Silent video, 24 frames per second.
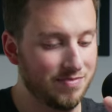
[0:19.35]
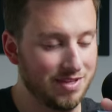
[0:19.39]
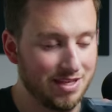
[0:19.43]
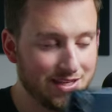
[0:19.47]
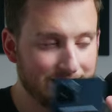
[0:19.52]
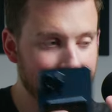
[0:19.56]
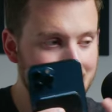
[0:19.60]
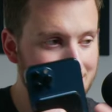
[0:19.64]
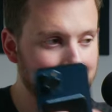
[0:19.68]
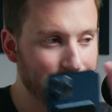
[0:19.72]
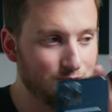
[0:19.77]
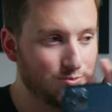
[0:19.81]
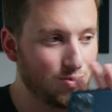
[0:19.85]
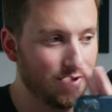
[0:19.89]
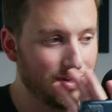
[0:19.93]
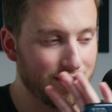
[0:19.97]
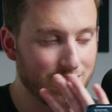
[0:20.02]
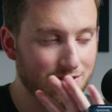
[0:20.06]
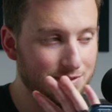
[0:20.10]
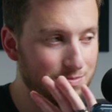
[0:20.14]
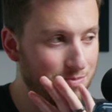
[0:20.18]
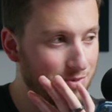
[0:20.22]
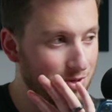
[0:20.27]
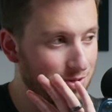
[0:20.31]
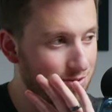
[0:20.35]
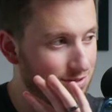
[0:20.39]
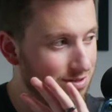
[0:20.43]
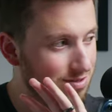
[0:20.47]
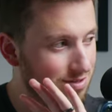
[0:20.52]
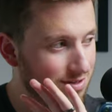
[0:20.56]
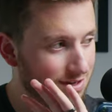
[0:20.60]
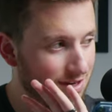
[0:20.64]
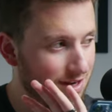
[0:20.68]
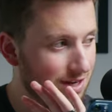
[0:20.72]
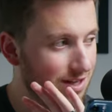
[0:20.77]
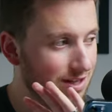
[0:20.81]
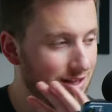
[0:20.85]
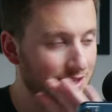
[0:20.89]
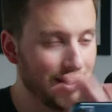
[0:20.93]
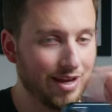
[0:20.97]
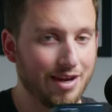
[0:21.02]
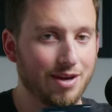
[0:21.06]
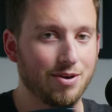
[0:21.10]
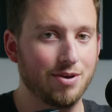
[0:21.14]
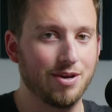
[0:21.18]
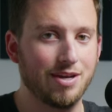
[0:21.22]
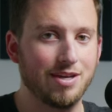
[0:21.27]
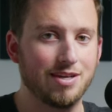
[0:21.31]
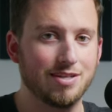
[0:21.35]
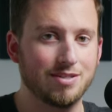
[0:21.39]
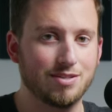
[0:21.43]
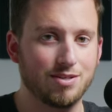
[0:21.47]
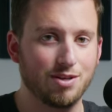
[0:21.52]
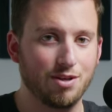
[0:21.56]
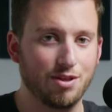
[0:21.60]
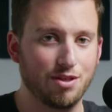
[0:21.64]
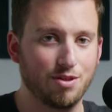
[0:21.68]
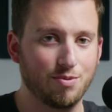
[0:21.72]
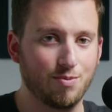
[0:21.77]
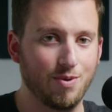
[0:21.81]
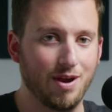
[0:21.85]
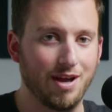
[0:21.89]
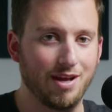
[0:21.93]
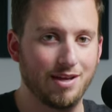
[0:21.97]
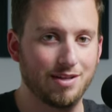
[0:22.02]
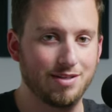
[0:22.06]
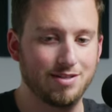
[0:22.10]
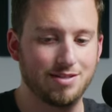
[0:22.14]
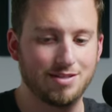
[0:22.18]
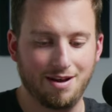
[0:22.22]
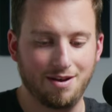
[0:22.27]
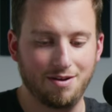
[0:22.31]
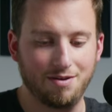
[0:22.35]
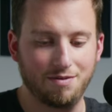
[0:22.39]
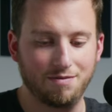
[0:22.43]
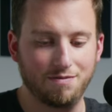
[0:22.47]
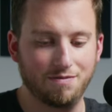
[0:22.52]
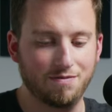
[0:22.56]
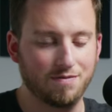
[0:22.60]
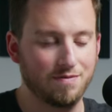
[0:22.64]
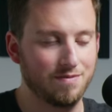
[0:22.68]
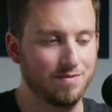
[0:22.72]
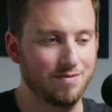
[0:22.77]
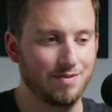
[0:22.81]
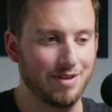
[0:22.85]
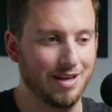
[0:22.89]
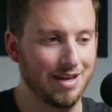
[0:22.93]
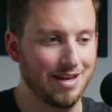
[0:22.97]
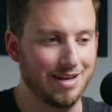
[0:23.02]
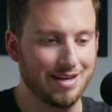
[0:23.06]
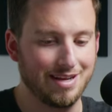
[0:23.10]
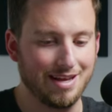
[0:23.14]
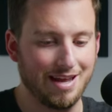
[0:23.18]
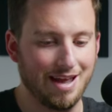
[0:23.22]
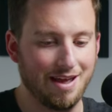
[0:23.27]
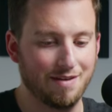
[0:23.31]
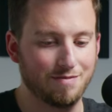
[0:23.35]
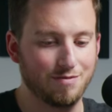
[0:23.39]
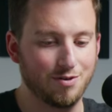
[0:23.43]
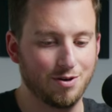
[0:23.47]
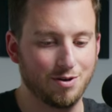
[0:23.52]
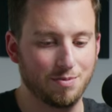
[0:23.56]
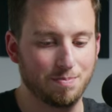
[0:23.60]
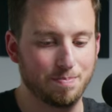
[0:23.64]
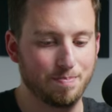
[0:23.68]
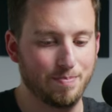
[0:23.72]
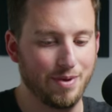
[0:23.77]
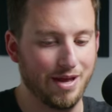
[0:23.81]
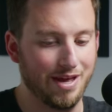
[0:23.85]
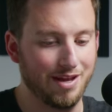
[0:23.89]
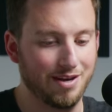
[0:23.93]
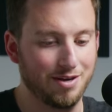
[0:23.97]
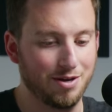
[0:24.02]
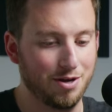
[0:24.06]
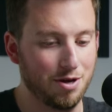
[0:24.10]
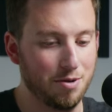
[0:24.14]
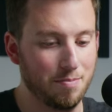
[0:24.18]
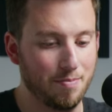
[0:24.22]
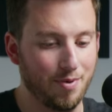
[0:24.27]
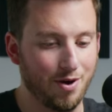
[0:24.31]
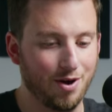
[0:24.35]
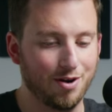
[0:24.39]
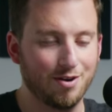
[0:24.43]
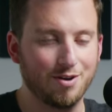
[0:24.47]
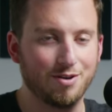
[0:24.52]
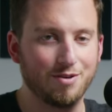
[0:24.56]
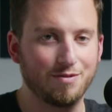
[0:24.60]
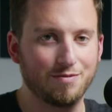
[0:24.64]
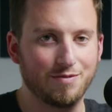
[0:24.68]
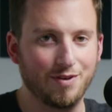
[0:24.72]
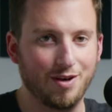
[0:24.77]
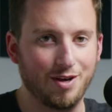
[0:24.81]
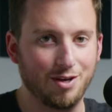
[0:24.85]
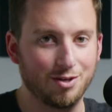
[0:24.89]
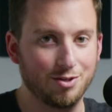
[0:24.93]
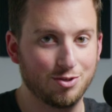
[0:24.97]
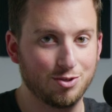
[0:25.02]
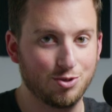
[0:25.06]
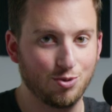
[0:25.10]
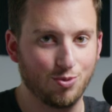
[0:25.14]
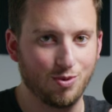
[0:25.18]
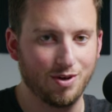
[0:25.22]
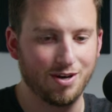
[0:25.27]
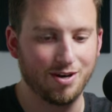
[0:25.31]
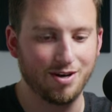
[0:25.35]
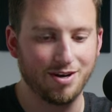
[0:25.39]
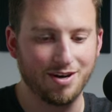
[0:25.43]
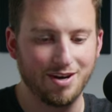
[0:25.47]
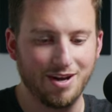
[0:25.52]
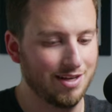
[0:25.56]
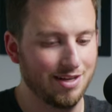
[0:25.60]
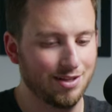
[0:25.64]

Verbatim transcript: this is one of the most hilarious threads I've like ever been a part of on Twitter.